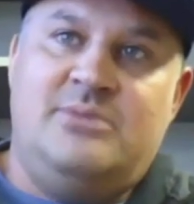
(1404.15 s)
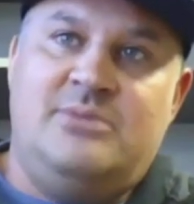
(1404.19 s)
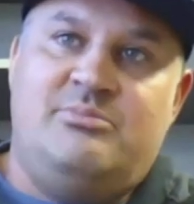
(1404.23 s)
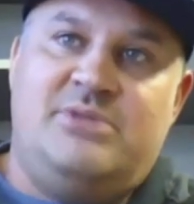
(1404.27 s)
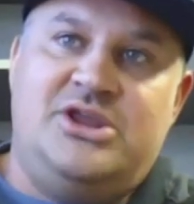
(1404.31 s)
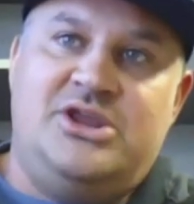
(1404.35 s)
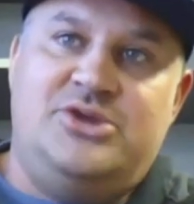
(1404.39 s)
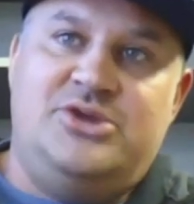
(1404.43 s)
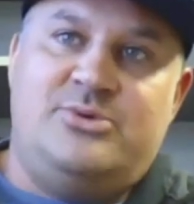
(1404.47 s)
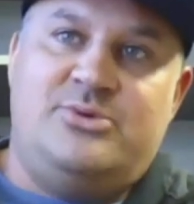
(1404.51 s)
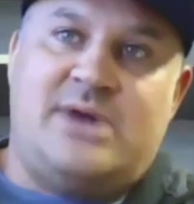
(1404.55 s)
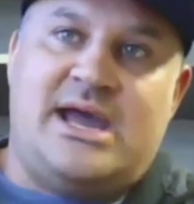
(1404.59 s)

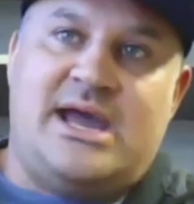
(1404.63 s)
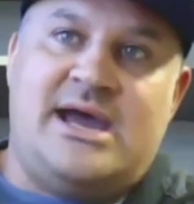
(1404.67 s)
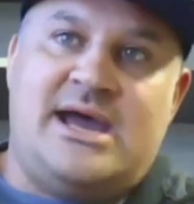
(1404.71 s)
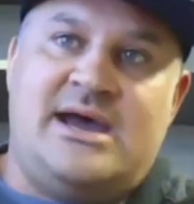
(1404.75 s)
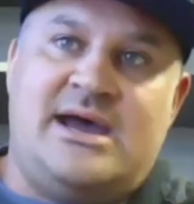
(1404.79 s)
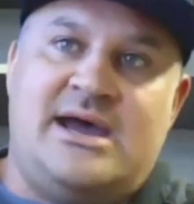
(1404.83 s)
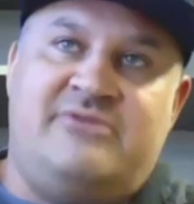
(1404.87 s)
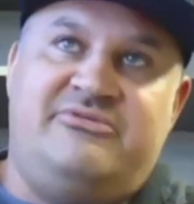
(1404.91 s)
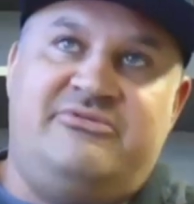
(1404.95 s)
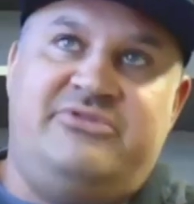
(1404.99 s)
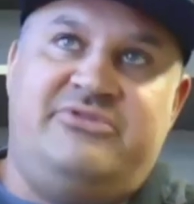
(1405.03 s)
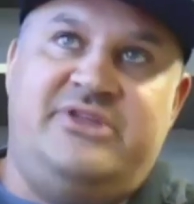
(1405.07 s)
But you
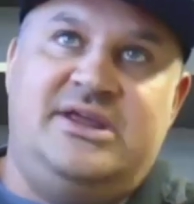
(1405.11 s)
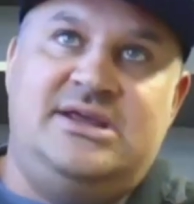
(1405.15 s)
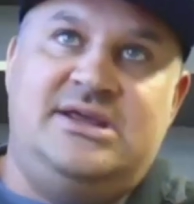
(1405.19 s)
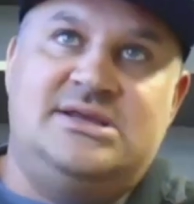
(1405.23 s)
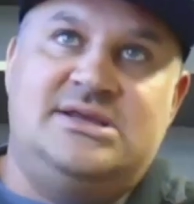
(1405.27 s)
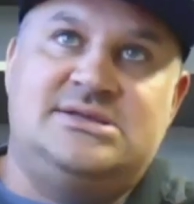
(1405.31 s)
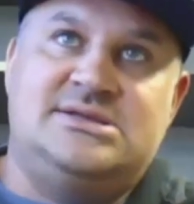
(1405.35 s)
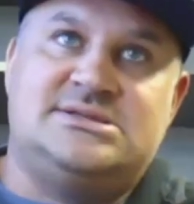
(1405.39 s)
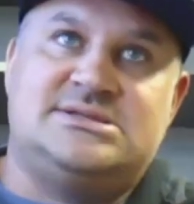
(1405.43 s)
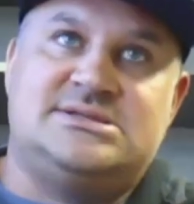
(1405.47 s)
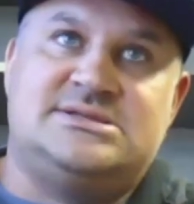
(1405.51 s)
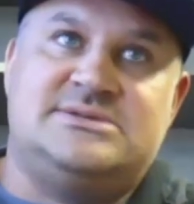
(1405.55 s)
have
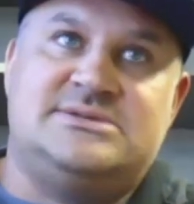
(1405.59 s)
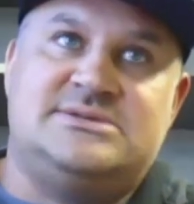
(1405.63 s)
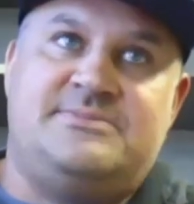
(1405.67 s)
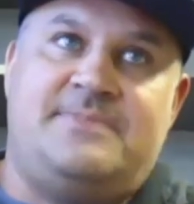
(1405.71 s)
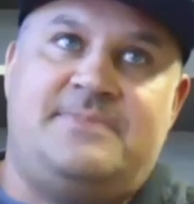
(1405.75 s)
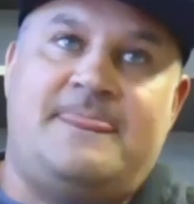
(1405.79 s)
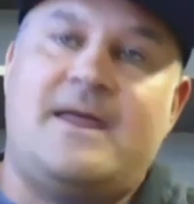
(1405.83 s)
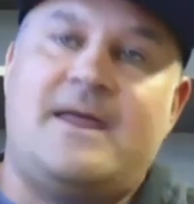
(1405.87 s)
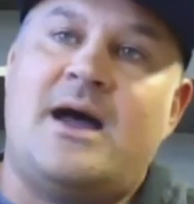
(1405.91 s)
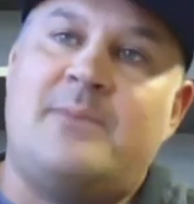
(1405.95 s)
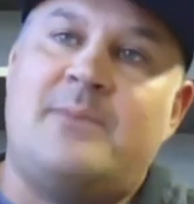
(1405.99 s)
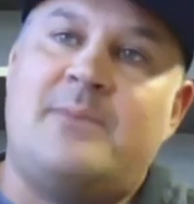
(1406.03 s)
these
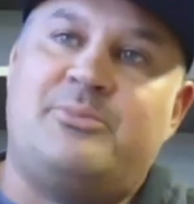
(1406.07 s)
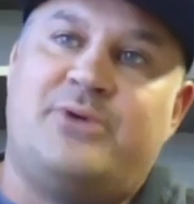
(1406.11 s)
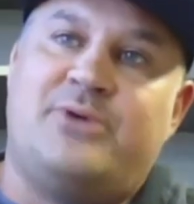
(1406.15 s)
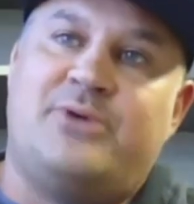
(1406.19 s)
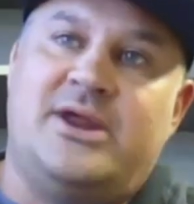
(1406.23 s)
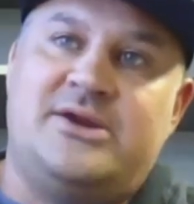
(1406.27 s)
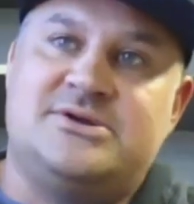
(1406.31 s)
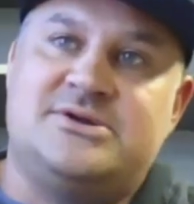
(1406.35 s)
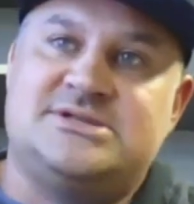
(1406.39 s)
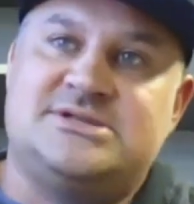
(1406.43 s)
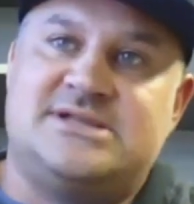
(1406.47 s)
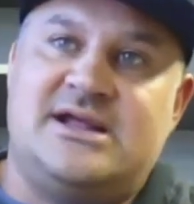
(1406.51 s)

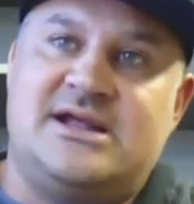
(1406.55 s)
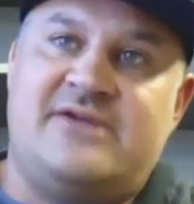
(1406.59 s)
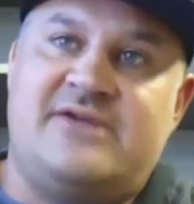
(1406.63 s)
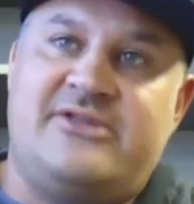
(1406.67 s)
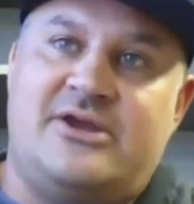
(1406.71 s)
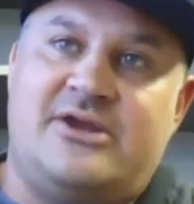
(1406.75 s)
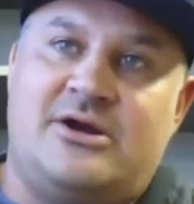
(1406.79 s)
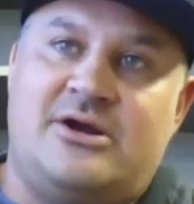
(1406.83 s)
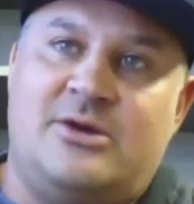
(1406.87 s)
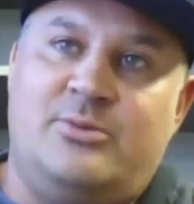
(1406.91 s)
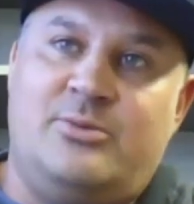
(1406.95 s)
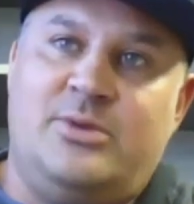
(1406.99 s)
operators there
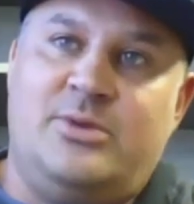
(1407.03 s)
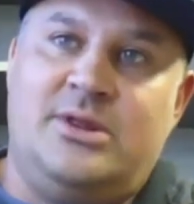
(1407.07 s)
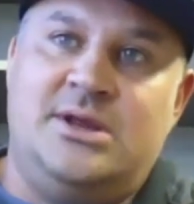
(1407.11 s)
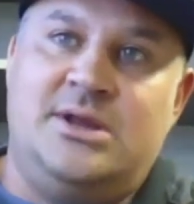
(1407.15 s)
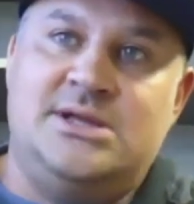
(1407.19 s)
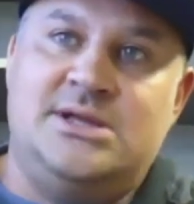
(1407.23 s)
that aren't